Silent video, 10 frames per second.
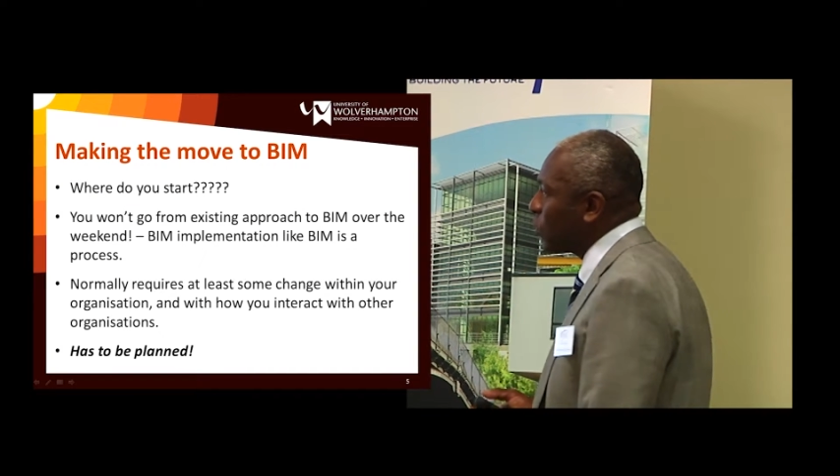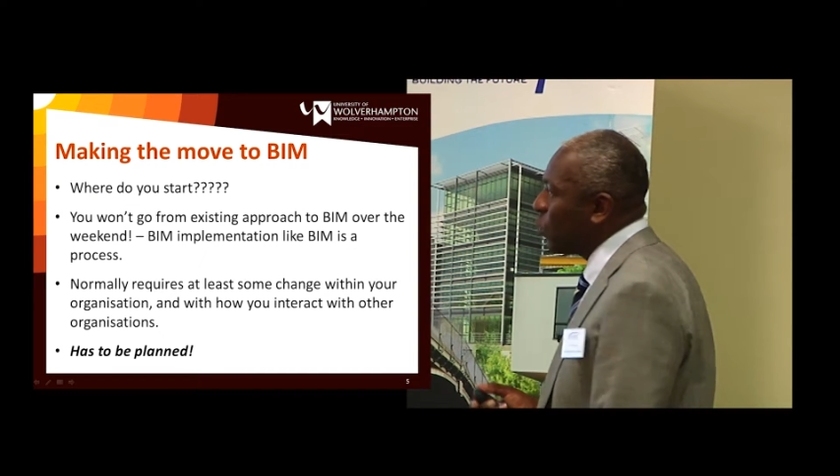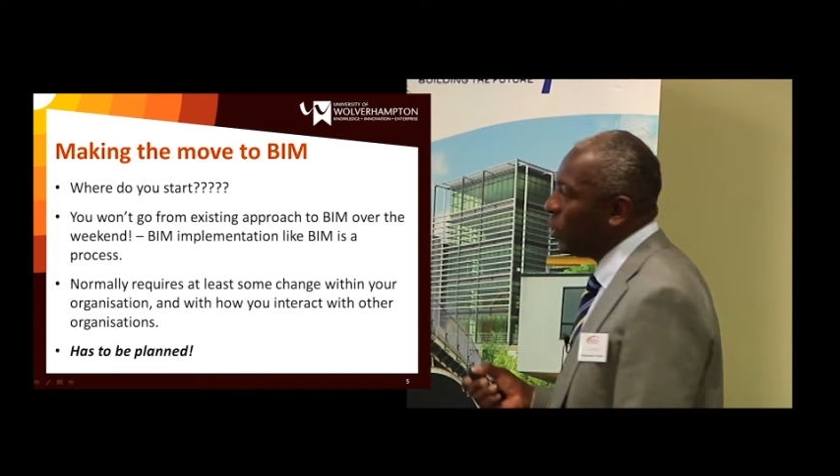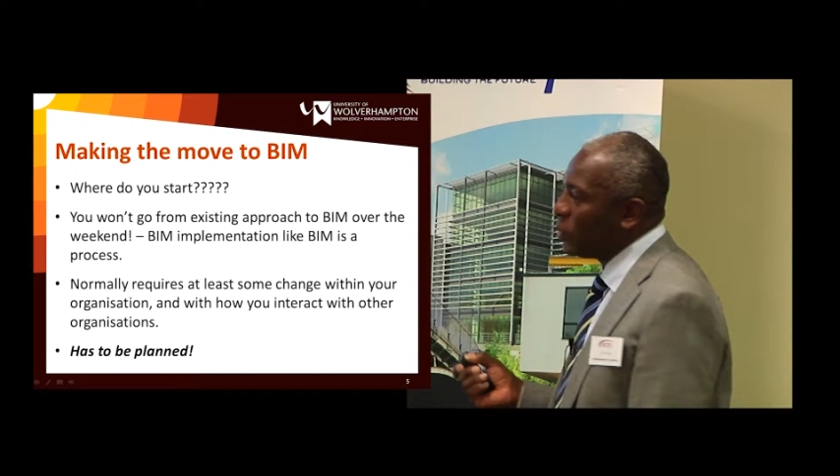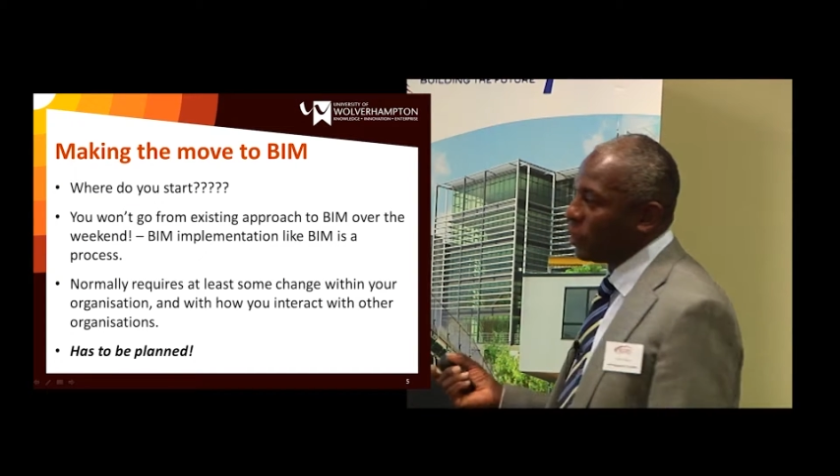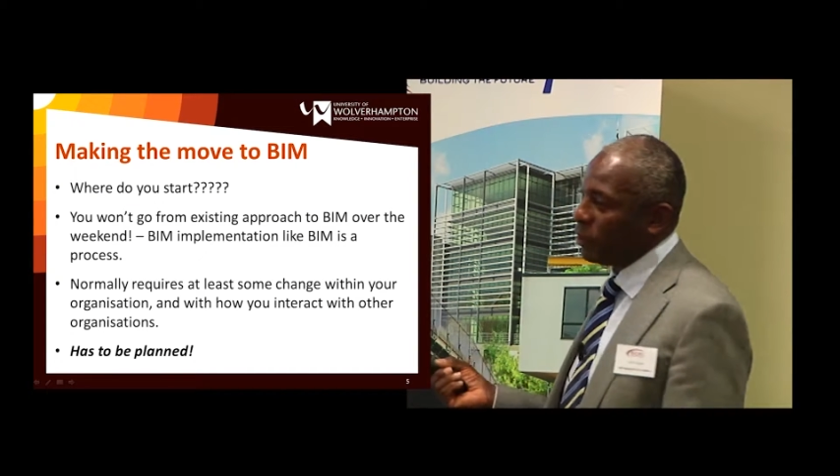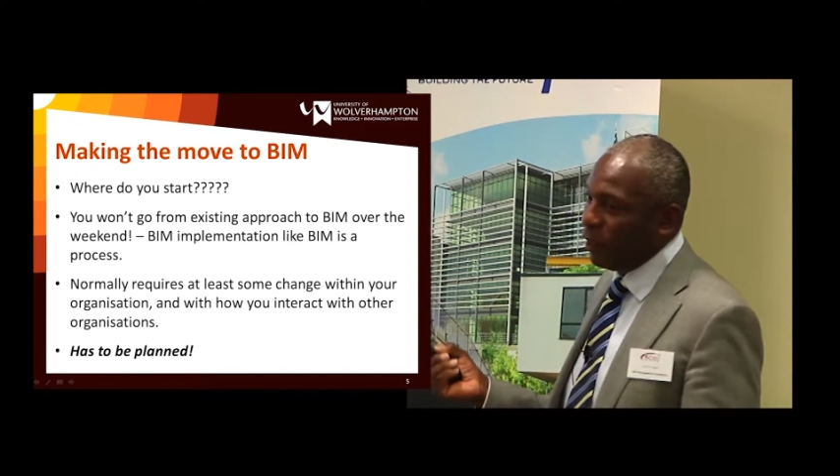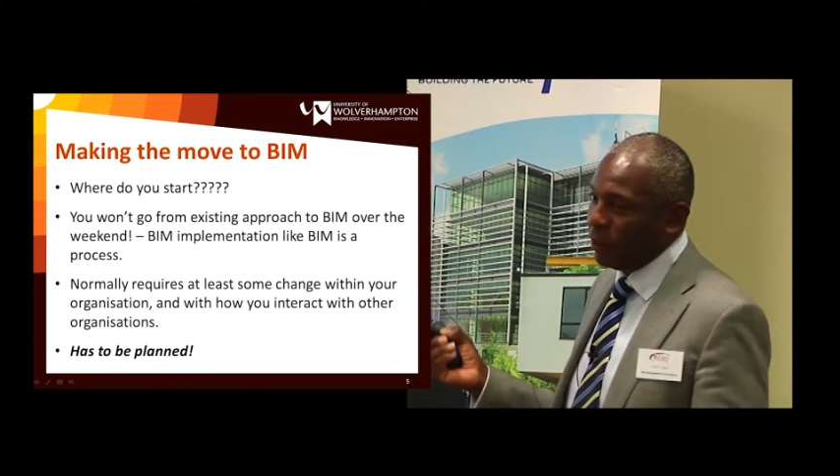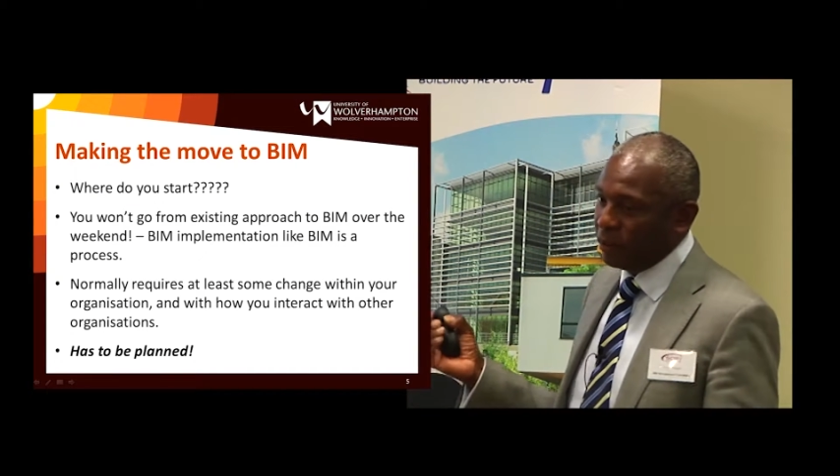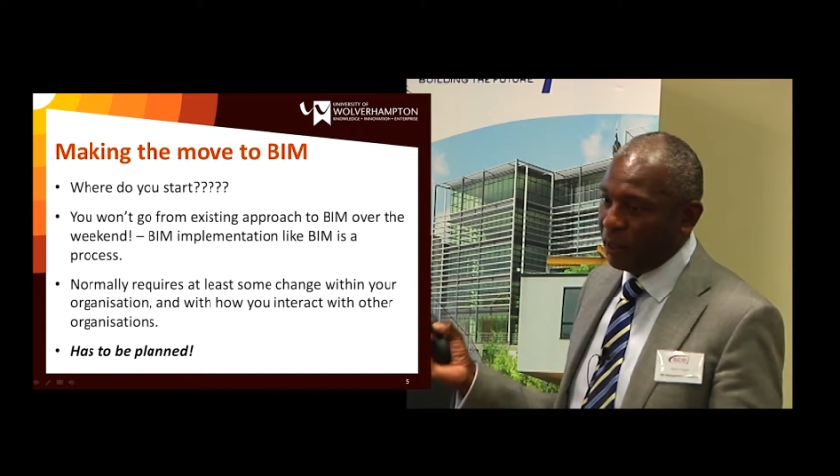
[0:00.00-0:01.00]
as well is that
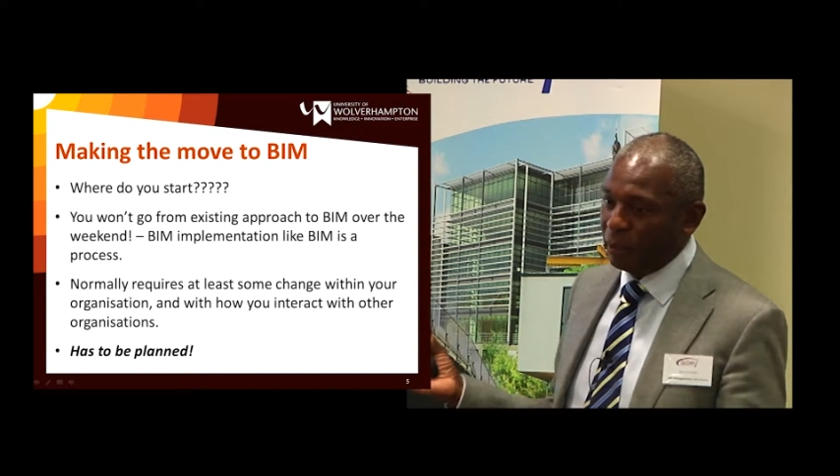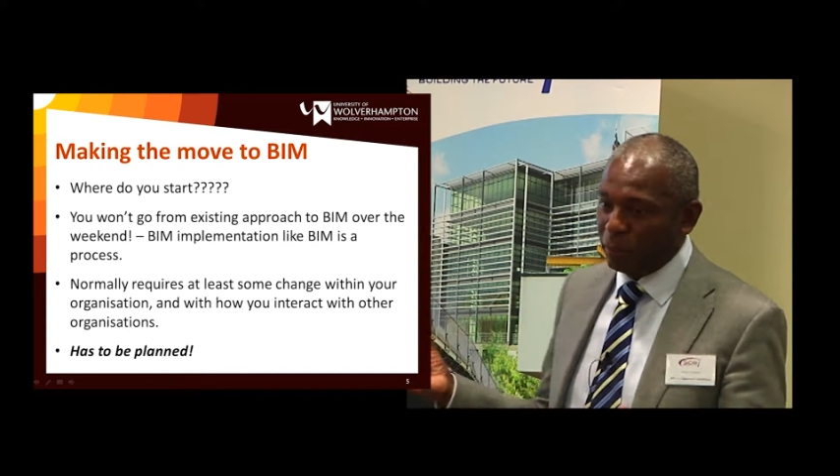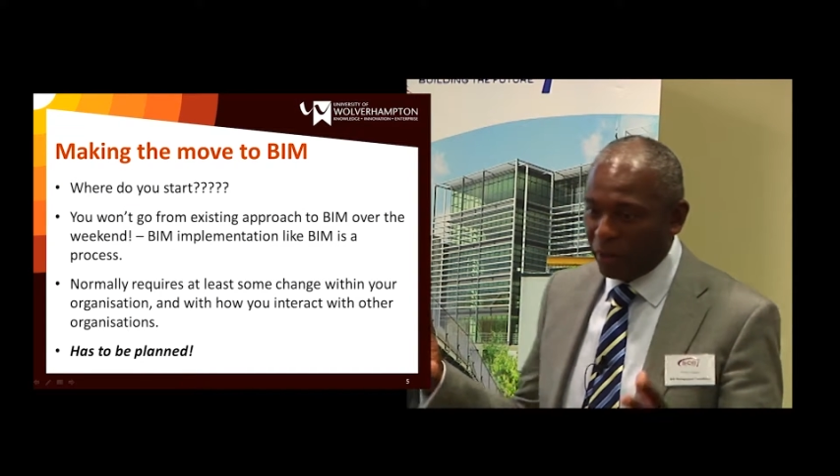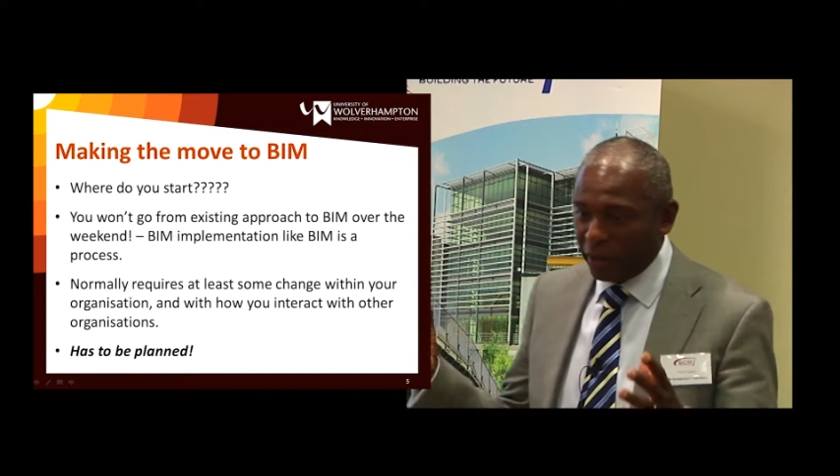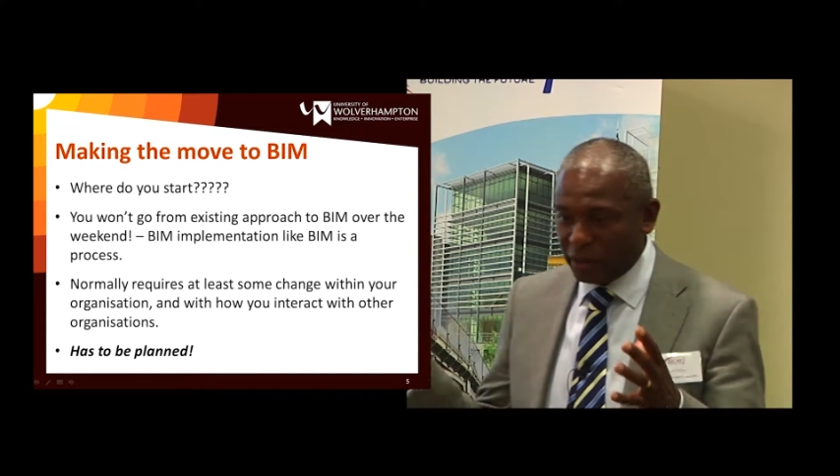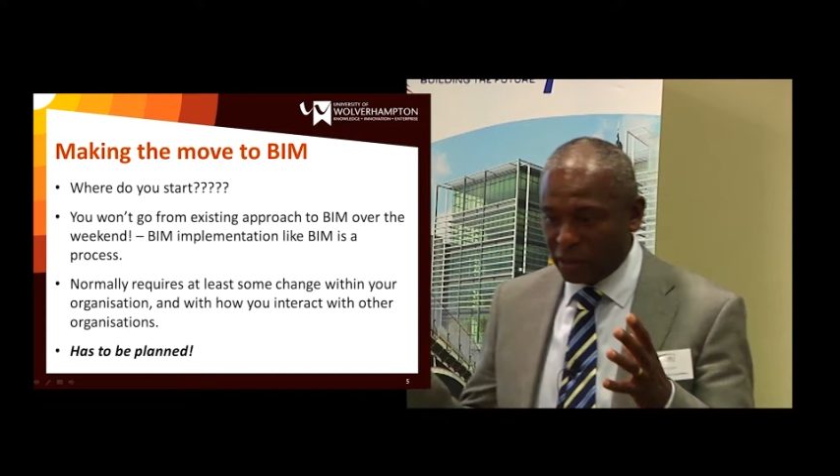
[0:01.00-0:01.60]
they'll buy